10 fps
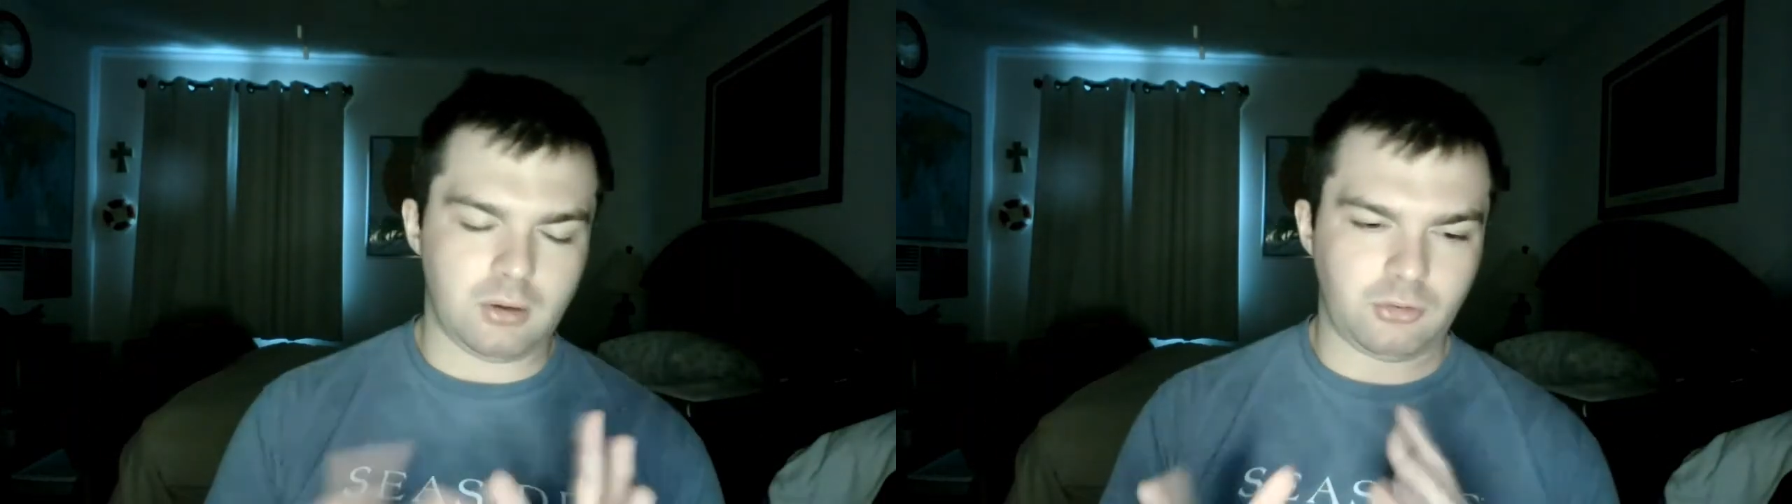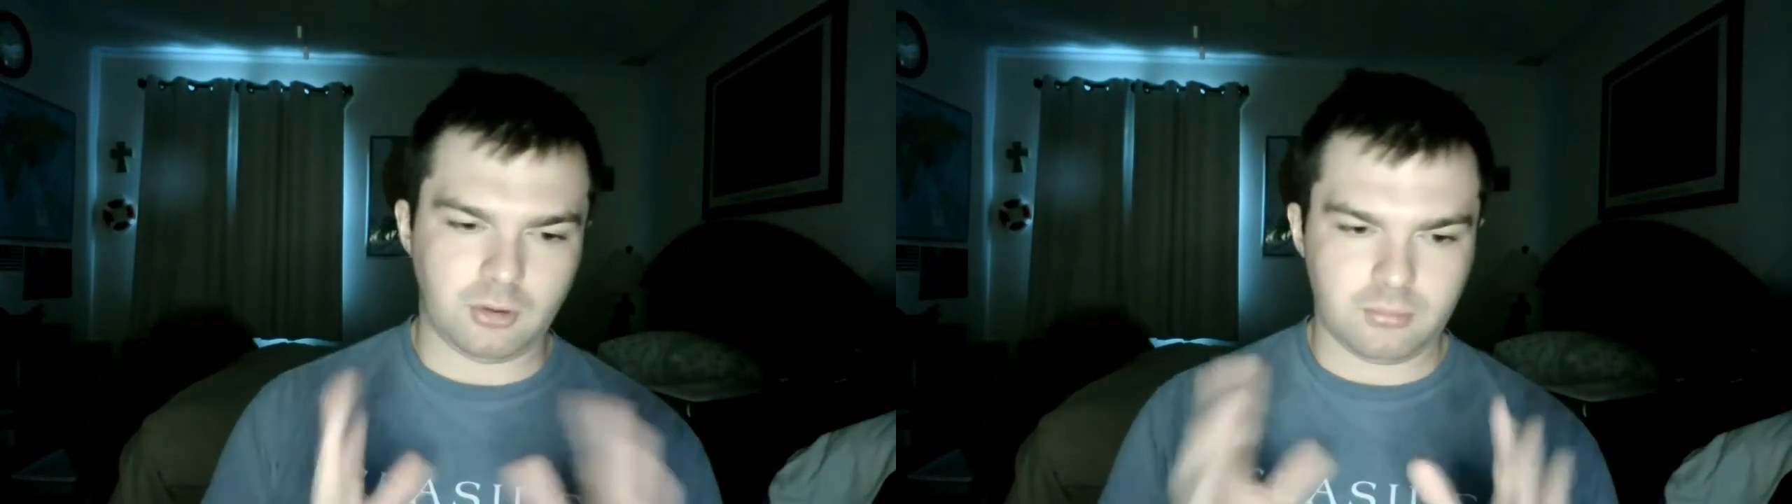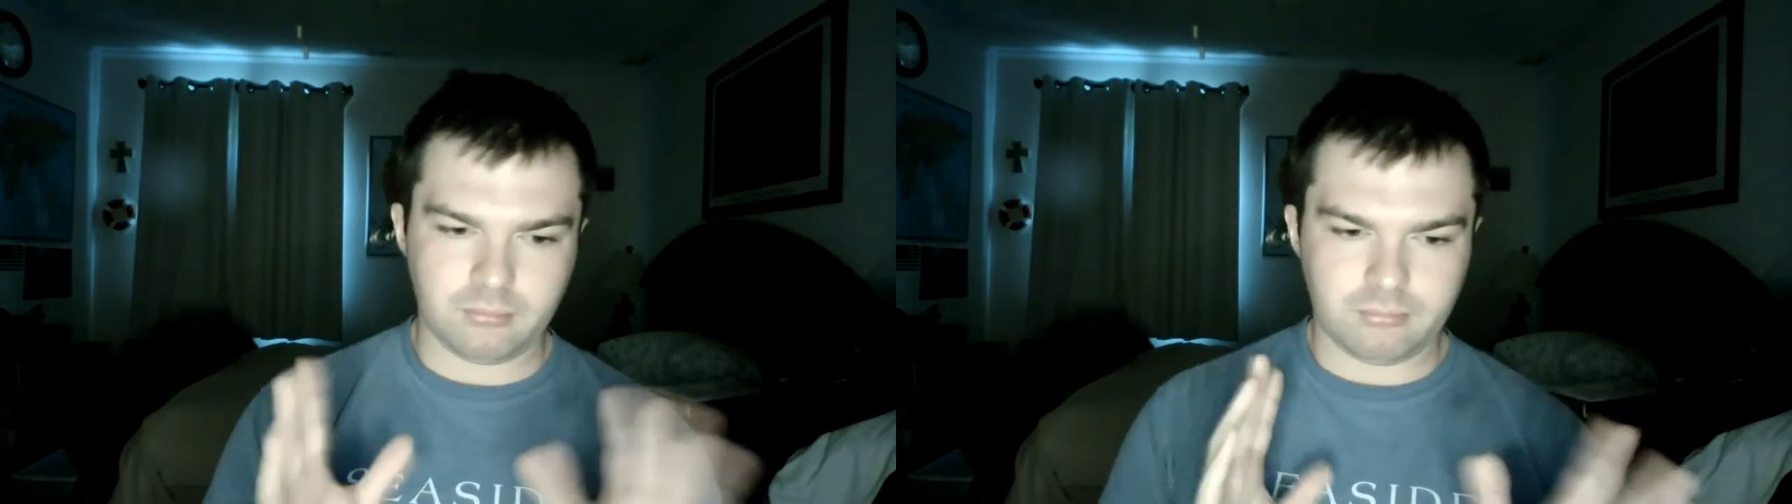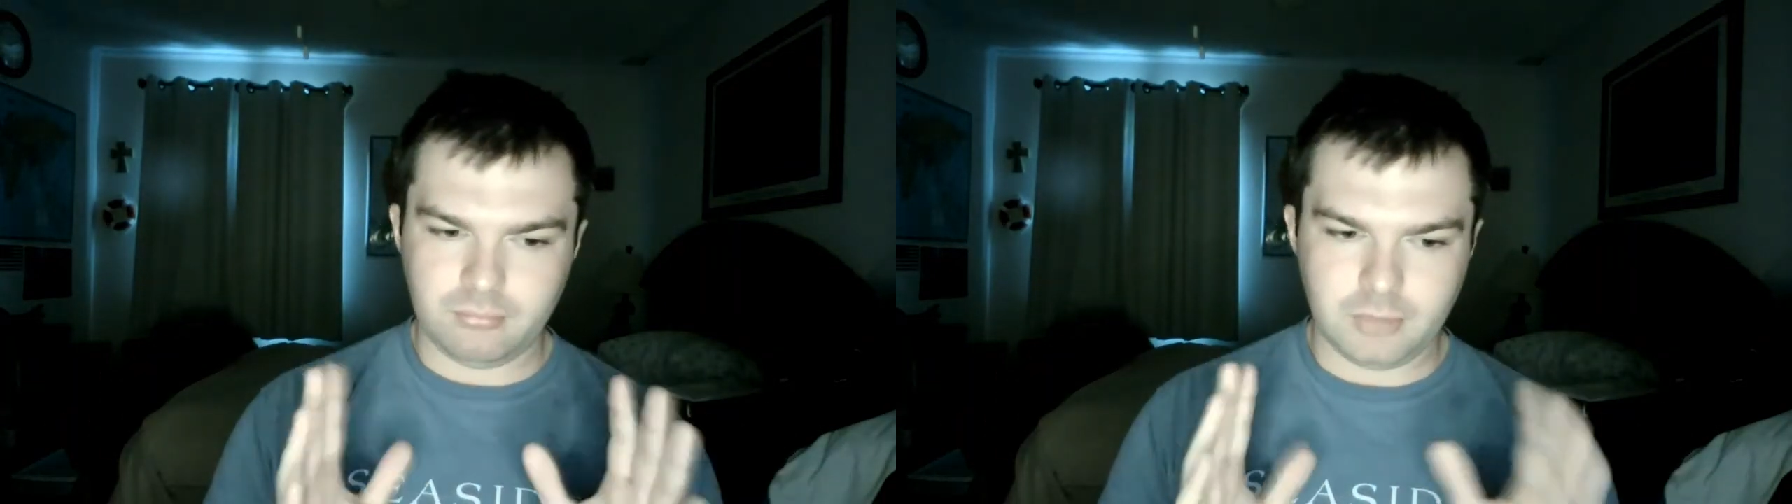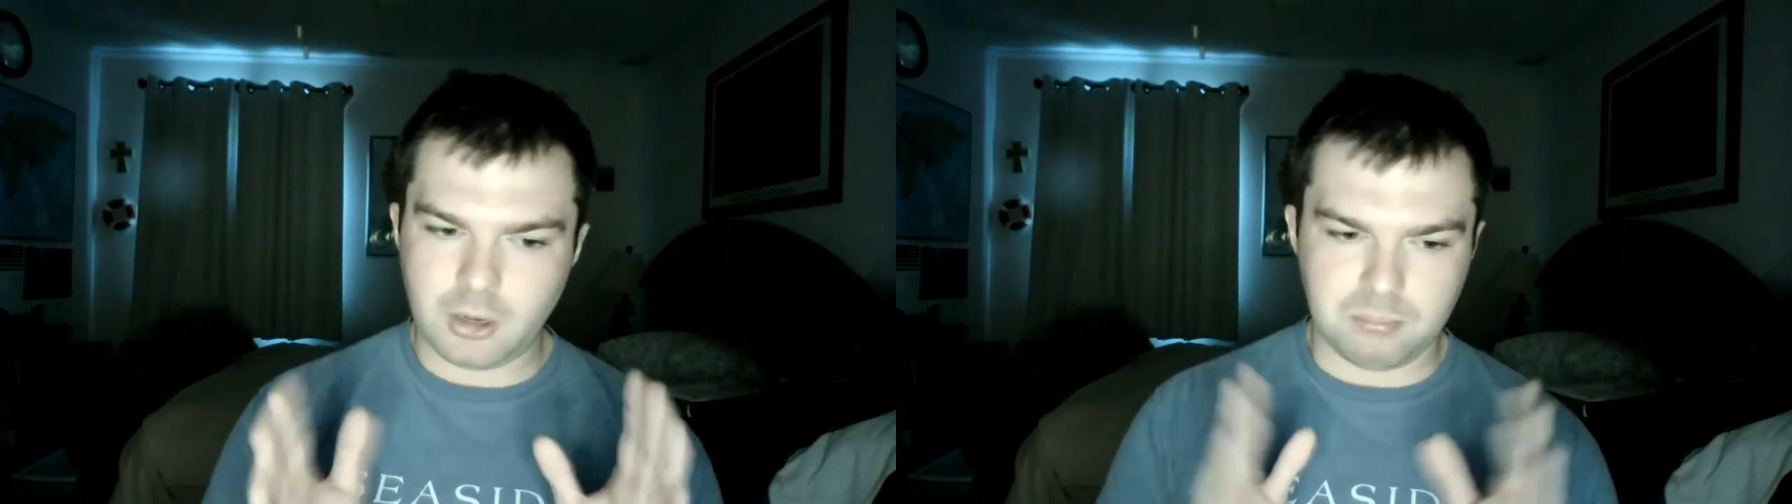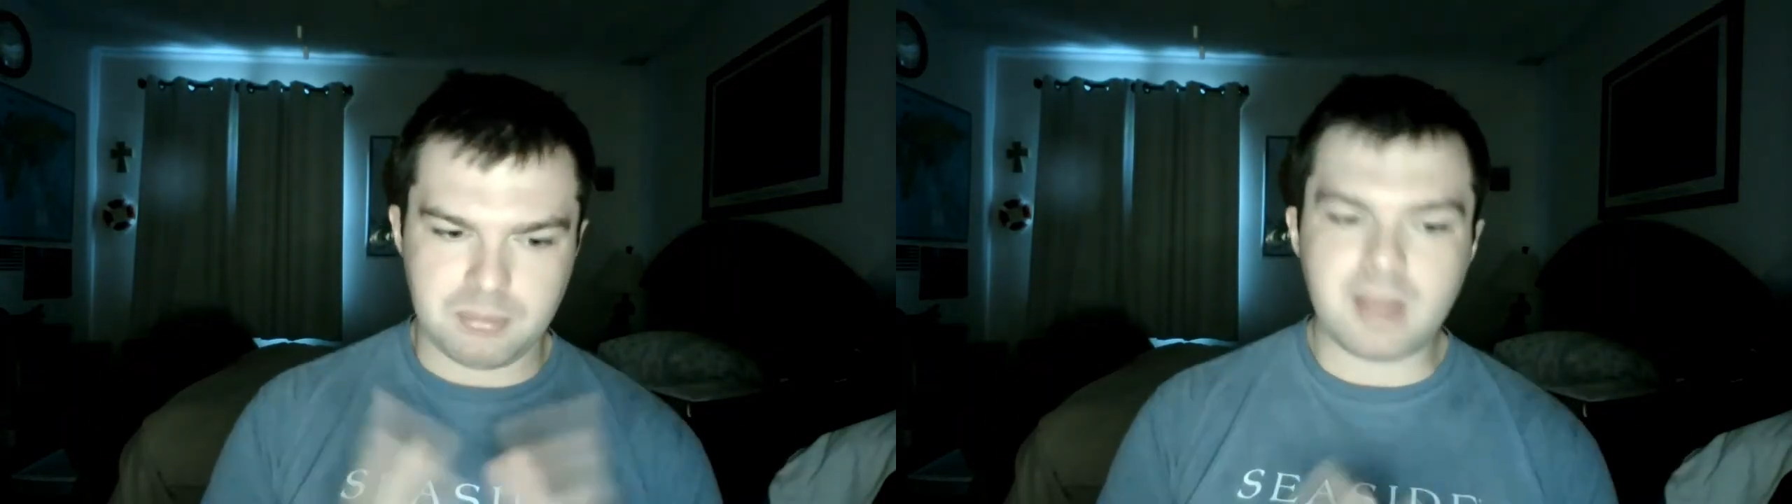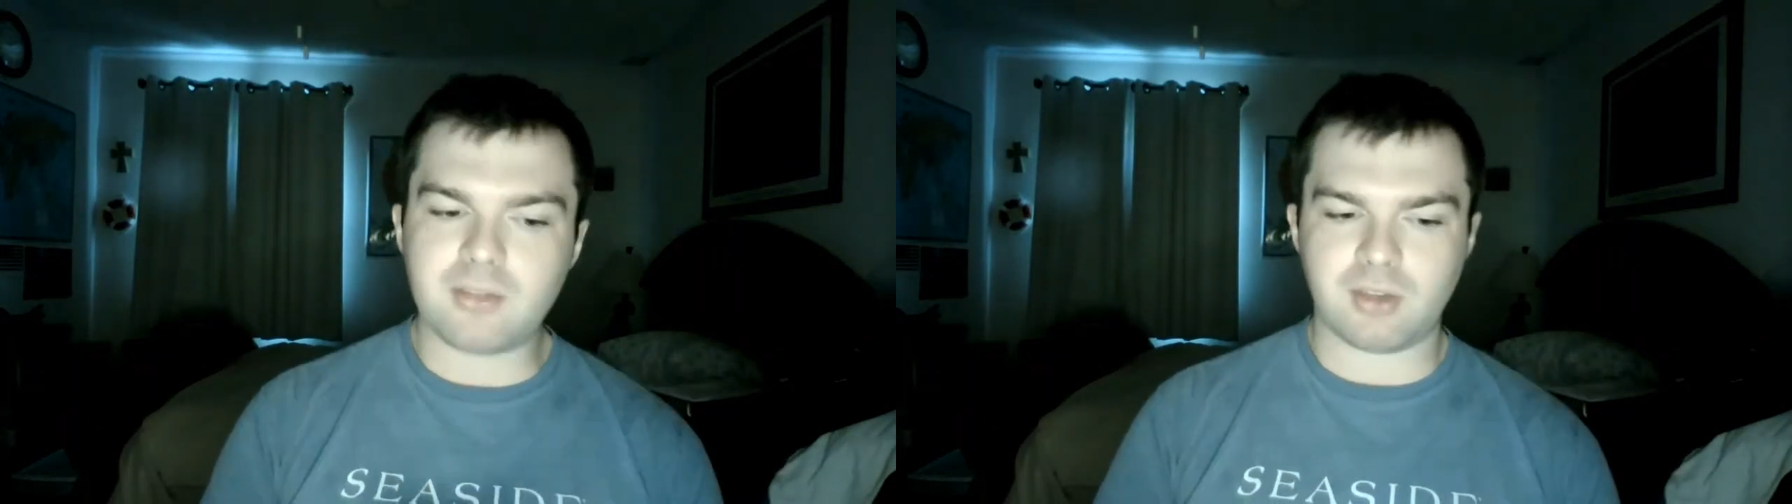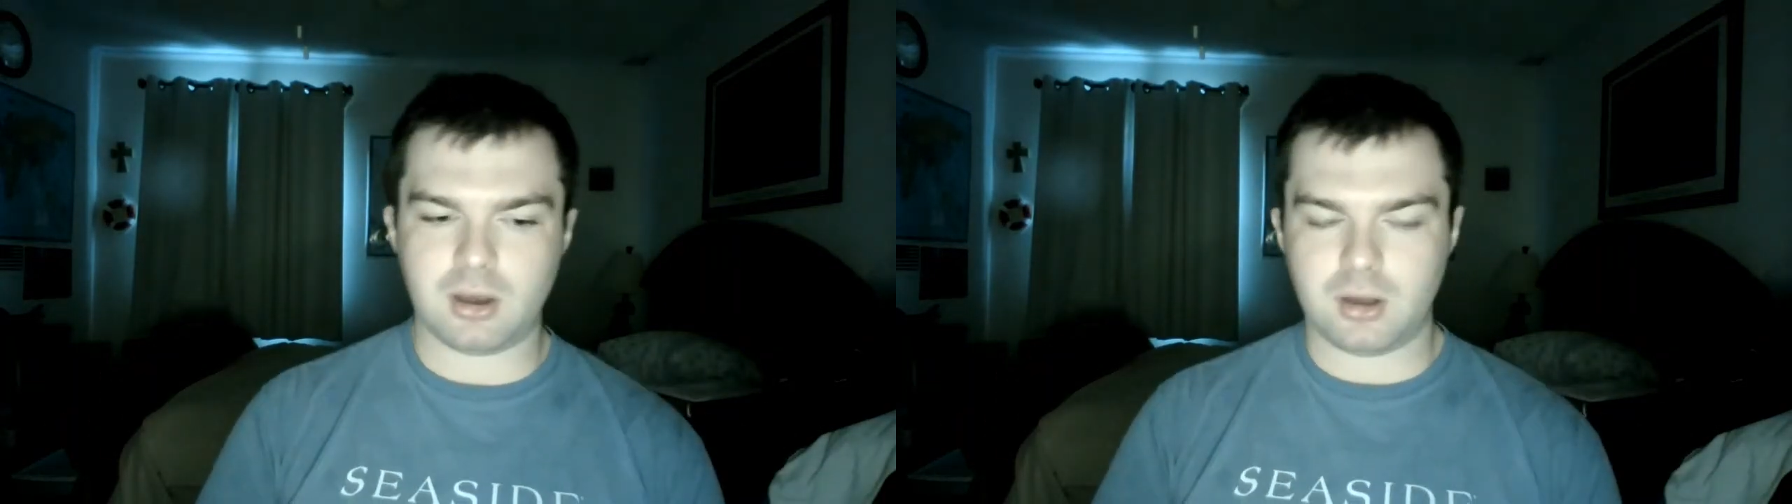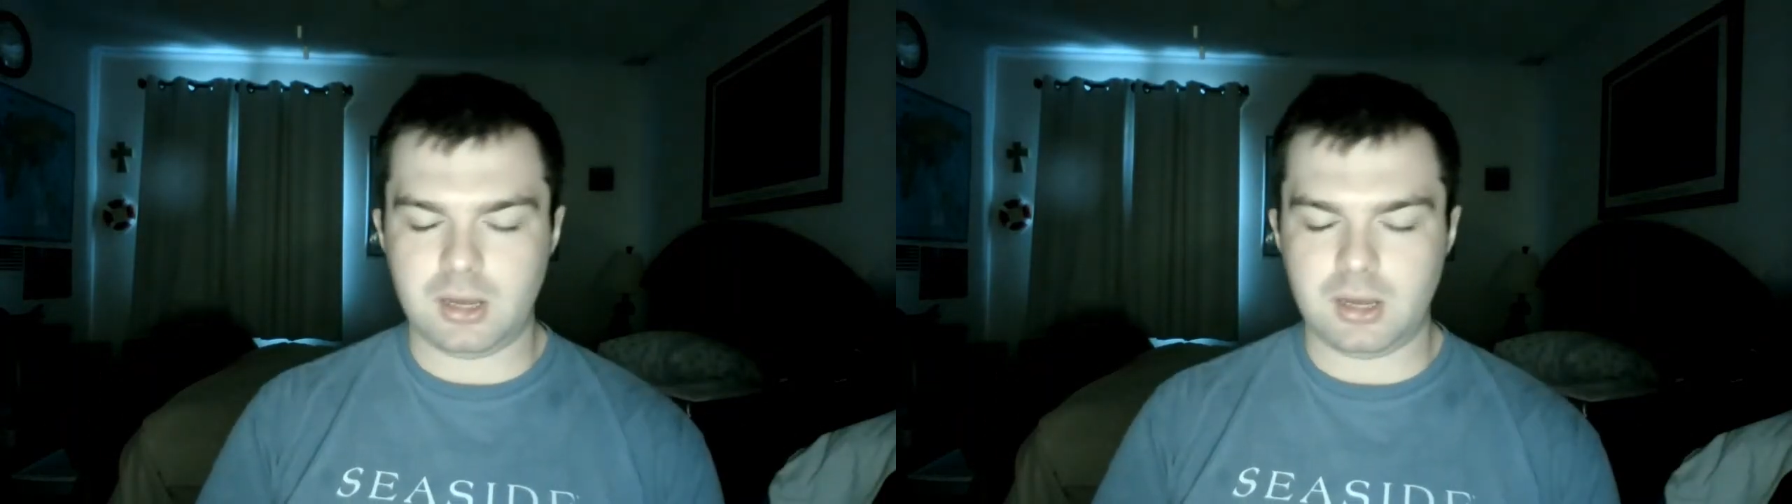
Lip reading: certain little bits here,